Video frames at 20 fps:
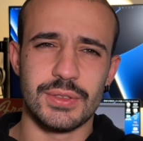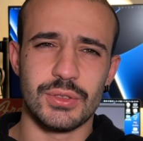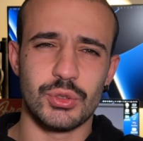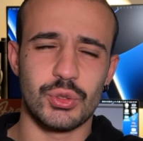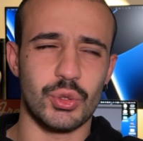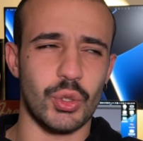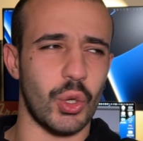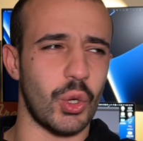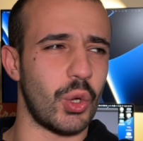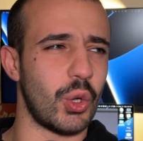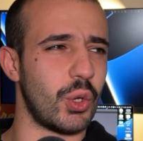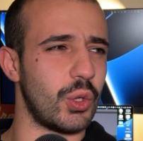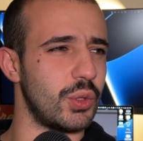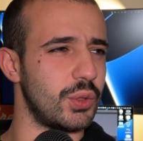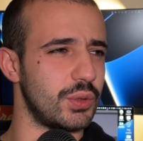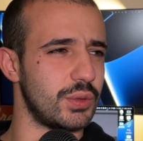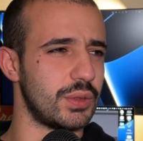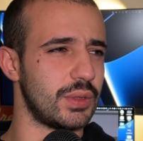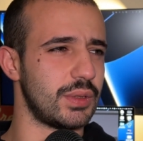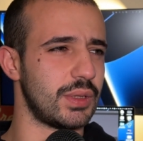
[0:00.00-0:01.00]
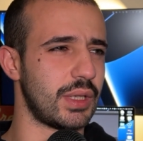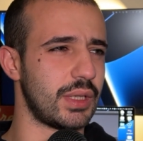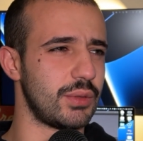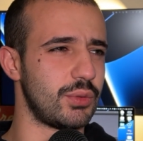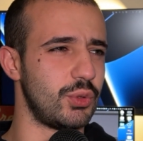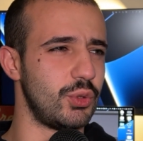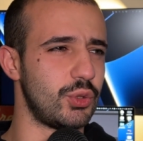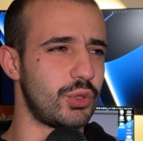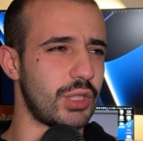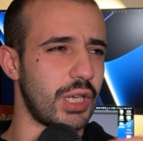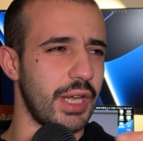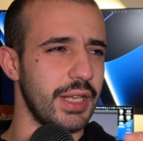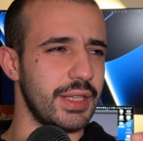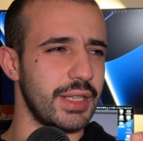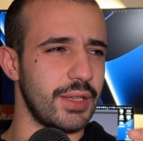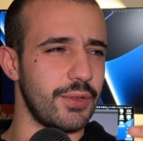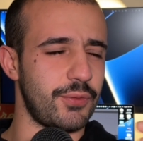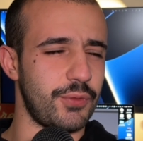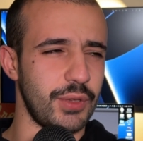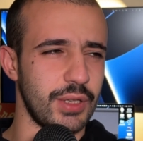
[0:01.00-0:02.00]
So you
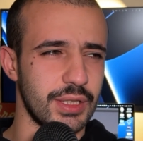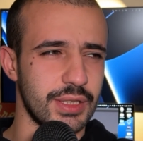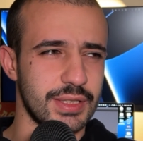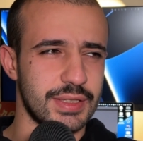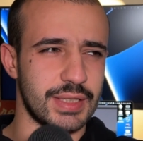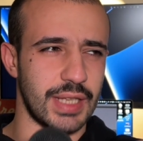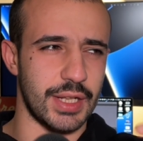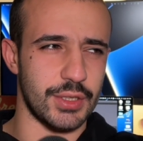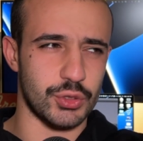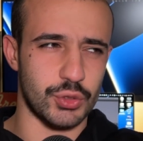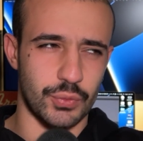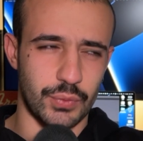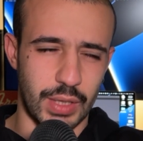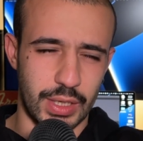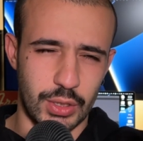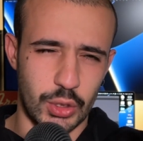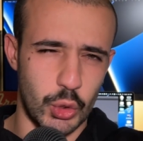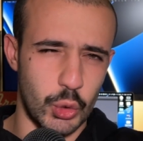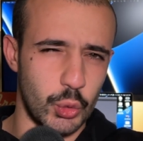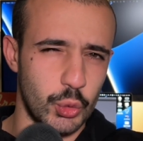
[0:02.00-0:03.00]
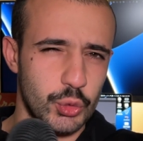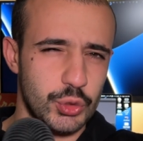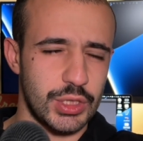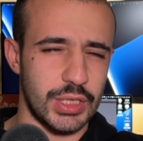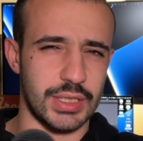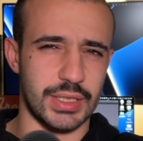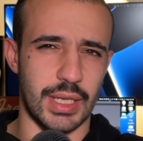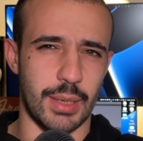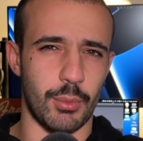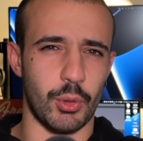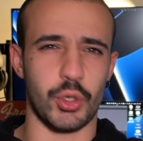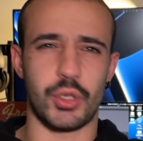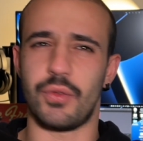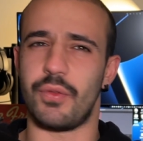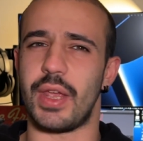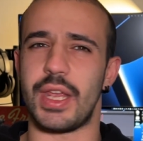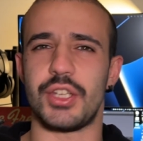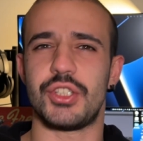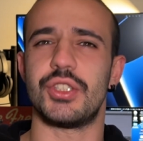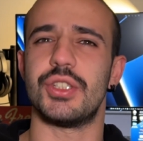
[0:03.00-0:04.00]
kind of feel the sense of like losing that
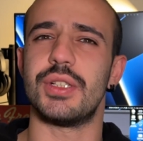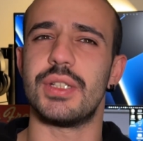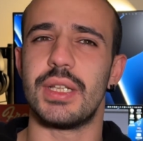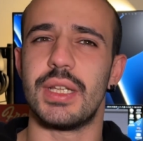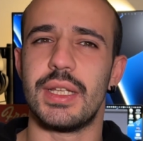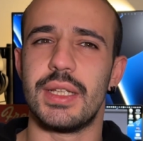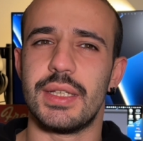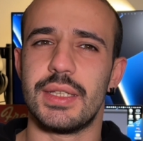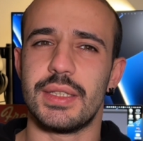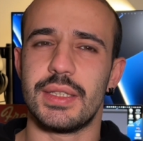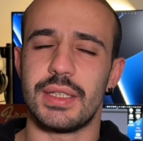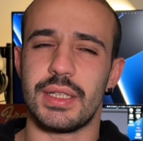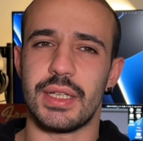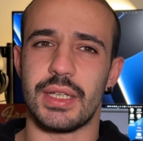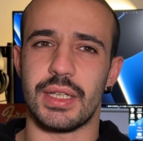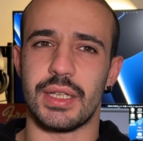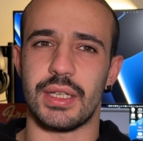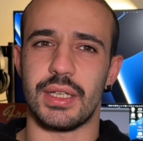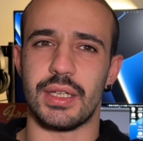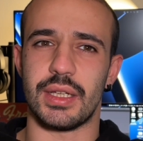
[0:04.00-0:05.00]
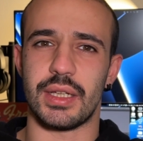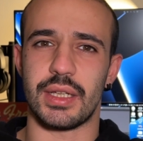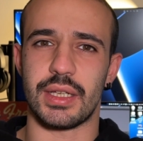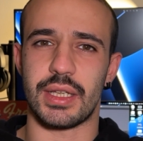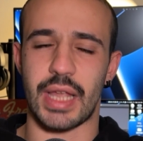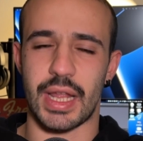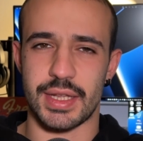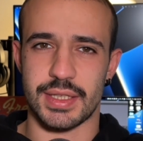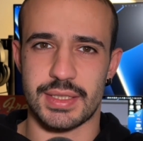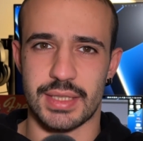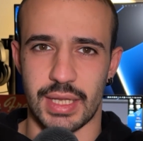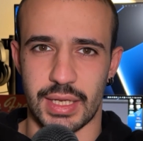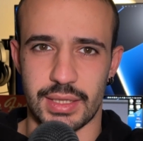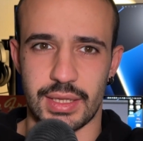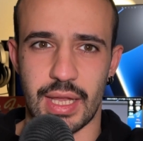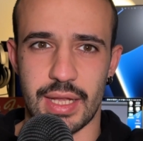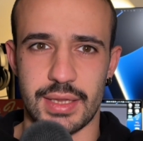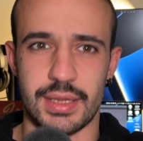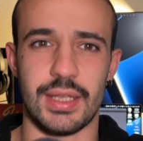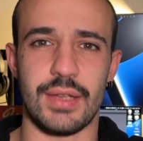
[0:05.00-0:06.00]
motivation against
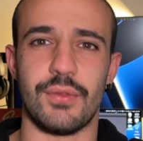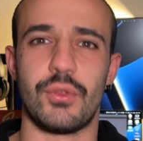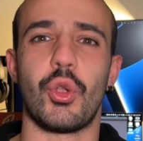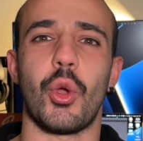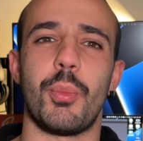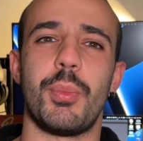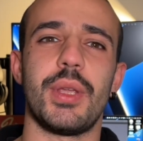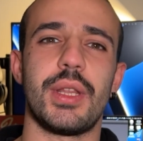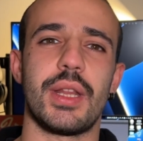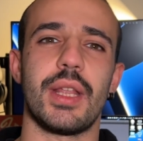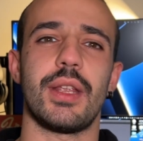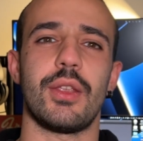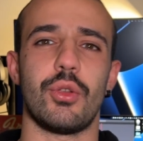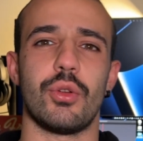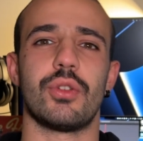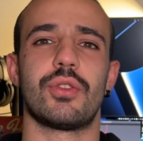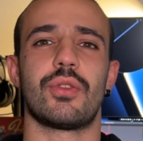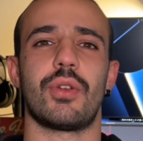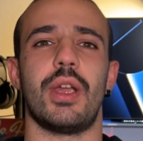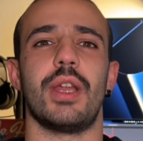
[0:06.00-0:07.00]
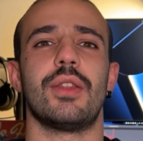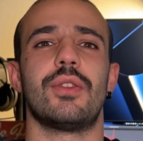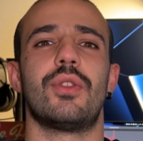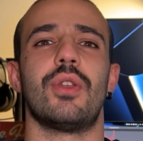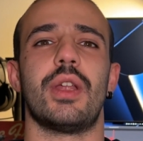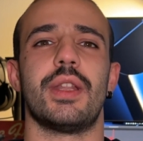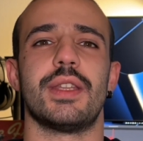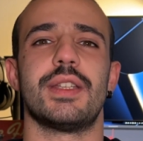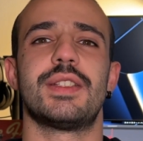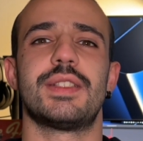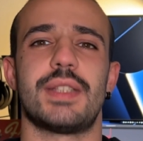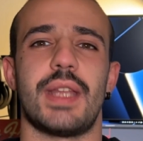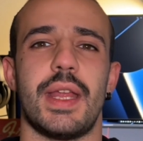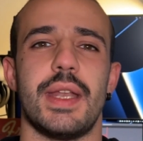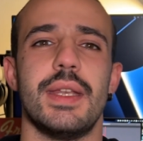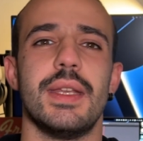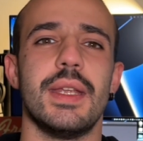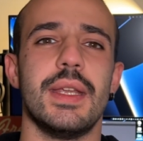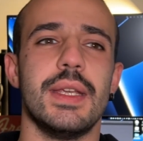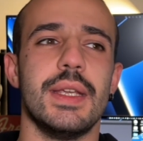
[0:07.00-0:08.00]
like that new topic that you're trying to
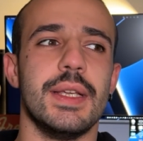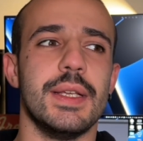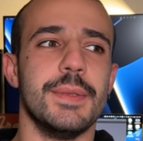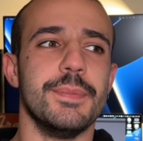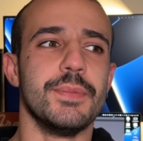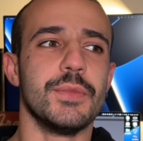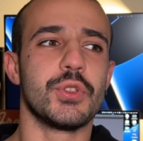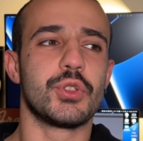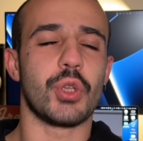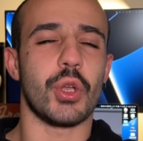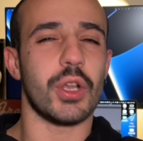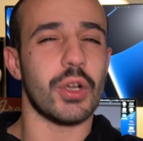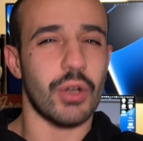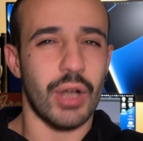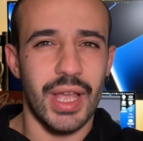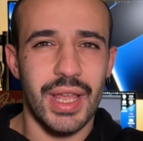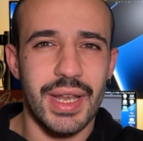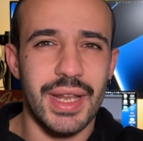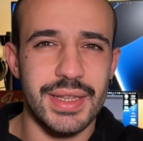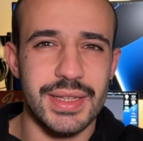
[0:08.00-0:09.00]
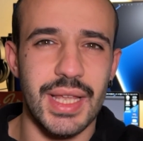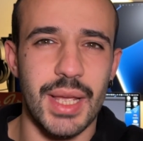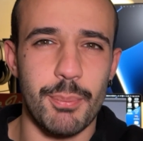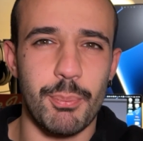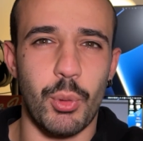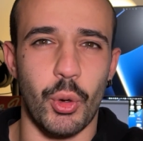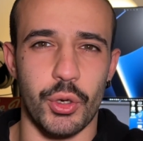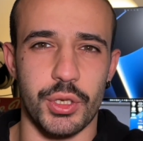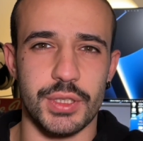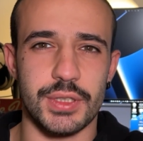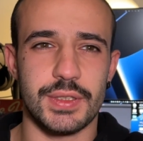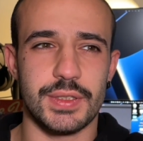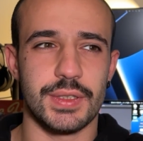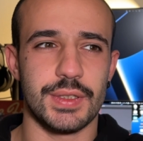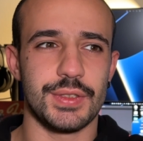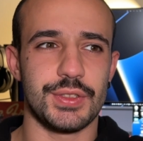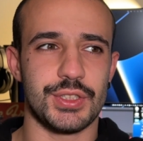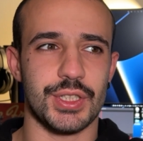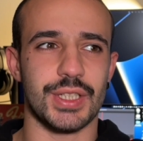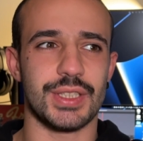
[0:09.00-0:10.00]
understand. So right at that
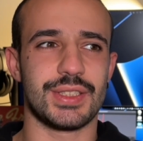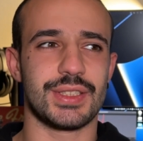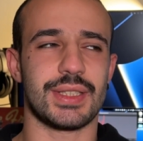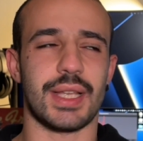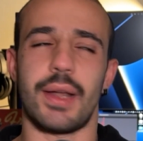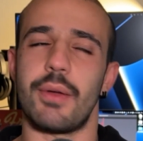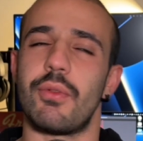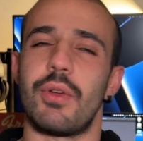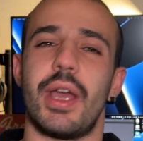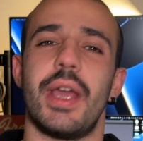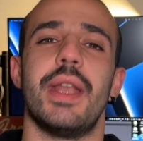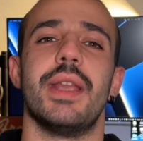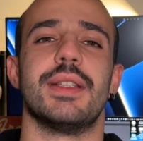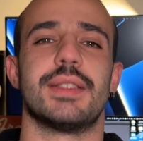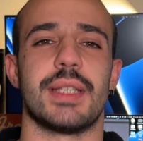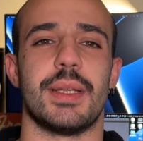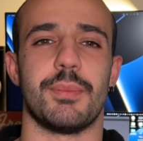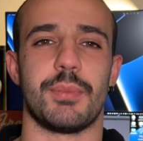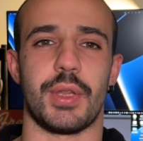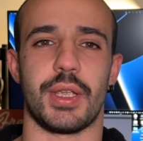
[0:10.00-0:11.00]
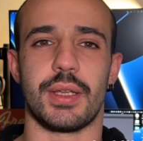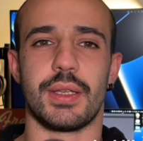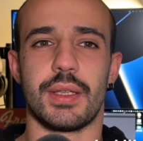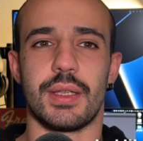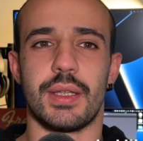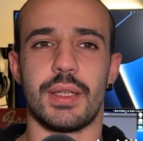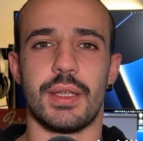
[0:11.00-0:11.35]
point, just start writing something.